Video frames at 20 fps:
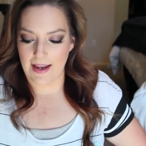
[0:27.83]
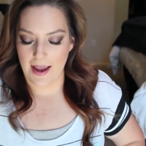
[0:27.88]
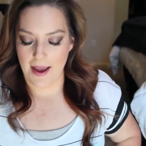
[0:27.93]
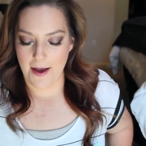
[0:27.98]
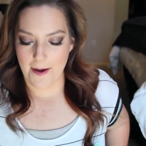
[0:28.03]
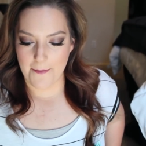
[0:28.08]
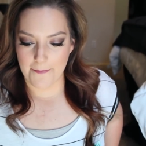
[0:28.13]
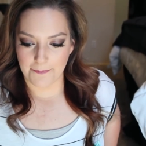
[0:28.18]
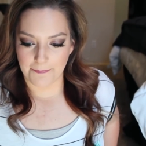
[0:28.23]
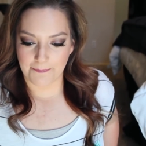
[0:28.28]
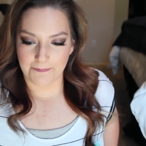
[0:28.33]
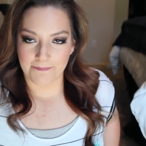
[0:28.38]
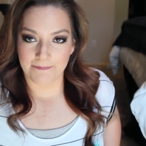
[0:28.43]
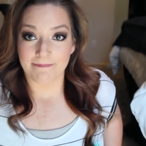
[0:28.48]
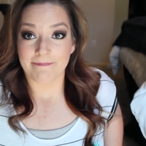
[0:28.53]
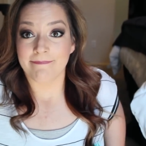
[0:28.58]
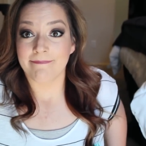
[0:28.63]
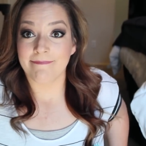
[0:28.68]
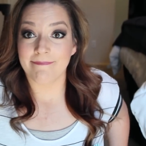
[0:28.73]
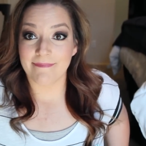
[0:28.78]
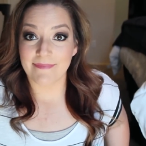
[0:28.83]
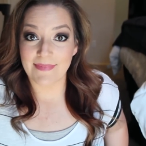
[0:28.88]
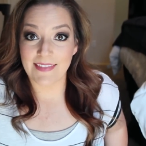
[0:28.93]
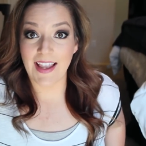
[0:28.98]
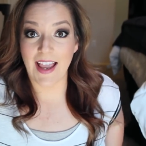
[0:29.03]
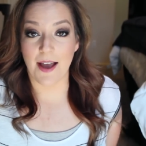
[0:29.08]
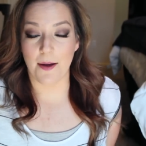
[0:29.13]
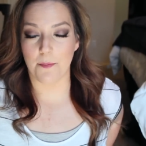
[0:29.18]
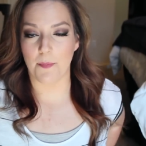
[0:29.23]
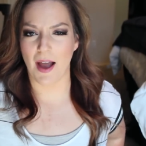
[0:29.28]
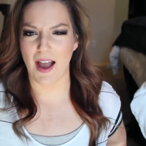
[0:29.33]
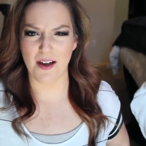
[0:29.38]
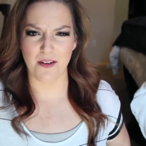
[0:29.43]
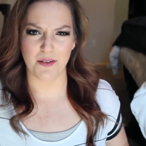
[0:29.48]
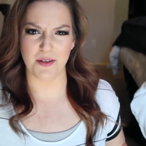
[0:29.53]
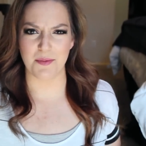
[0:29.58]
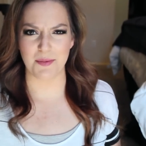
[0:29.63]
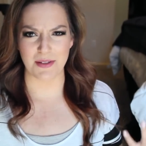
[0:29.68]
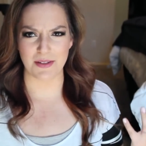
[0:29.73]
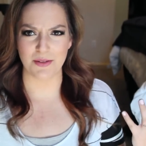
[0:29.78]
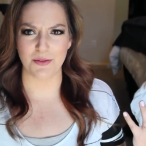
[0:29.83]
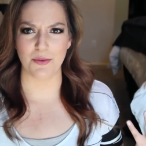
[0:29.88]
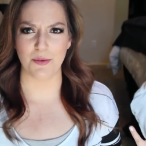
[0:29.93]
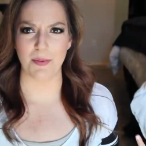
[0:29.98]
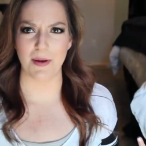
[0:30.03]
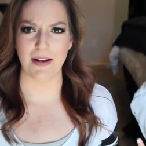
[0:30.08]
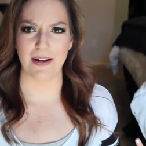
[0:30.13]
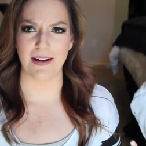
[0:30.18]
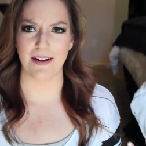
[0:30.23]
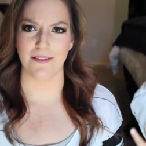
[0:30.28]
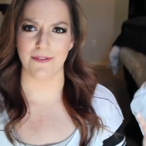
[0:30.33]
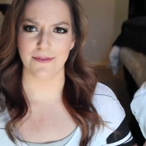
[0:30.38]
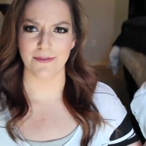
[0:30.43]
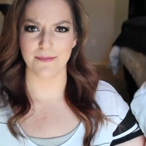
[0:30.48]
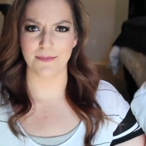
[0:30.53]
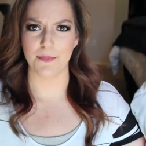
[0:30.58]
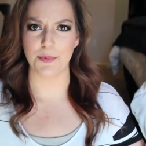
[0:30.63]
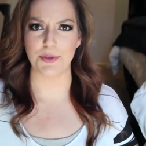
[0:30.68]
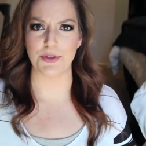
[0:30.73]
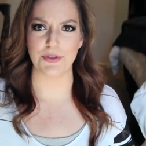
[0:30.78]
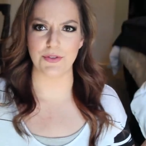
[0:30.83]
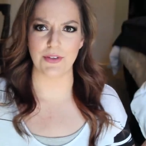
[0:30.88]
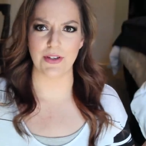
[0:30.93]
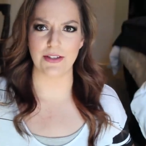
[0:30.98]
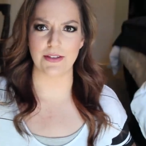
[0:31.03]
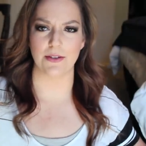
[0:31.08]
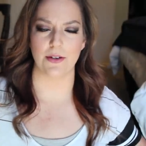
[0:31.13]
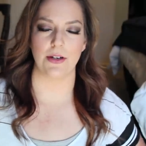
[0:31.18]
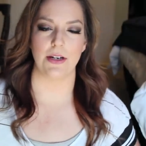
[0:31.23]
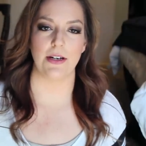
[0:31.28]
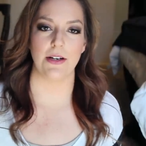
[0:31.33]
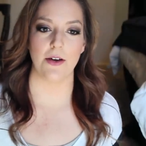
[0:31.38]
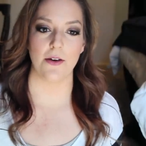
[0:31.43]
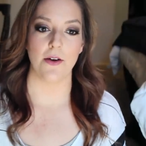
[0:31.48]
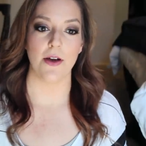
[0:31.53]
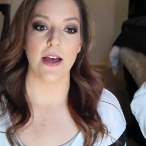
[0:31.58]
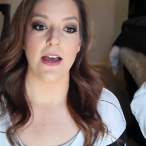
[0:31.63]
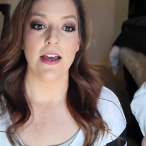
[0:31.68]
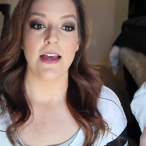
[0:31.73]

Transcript: Um, yeah, I don't want to be too repetitive. Most of you guys already know.